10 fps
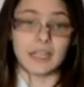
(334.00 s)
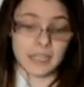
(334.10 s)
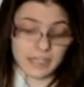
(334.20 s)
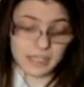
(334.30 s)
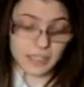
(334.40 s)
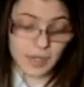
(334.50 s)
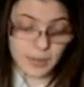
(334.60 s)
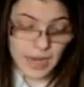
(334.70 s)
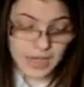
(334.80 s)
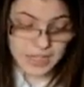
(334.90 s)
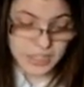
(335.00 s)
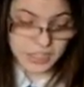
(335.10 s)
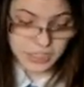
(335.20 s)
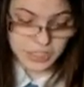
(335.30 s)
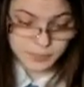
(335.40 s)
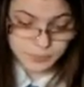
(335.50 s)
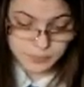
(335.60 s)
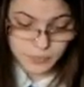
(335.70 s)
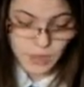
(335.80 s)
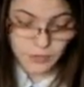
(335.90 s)
In some cases,
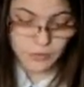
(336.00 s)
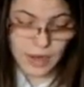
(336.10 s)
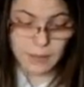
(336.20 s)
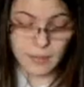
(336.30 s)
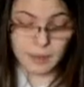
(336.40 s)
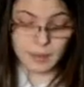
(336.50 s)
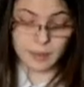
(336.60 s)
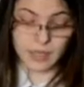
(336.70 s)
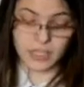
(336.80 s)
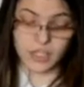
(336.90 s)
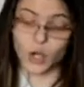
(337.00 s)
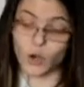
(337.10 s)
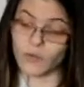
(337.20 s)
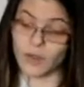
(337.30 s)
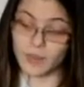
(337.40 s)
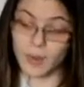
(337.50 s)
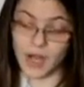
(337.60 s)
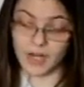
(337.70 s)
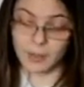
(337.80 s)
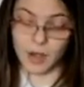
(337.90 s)
a frame may be placed over the
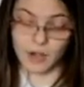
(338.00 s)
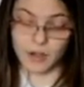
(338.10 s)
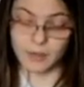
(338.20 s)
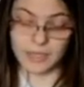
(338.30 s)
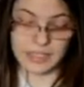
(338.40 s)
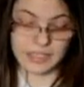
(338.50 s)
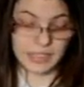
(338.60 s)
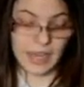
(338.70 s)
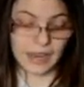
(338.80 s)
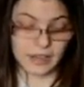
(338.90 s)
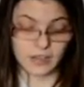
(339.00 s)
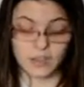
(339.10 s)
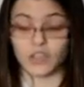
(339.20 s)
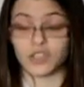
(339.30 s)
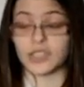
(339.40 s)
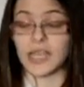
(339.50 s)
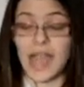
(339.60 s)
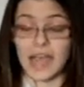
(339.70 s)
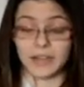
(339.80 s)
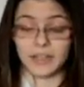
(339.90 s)
body part being scanned, such as a
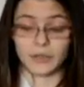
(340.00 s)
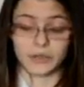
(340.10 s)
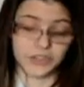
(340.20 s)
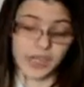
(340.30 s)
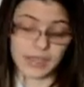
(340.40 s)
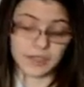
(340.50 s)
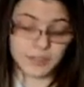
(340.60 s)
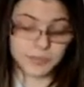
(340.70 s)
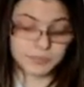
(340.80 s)
head or chest.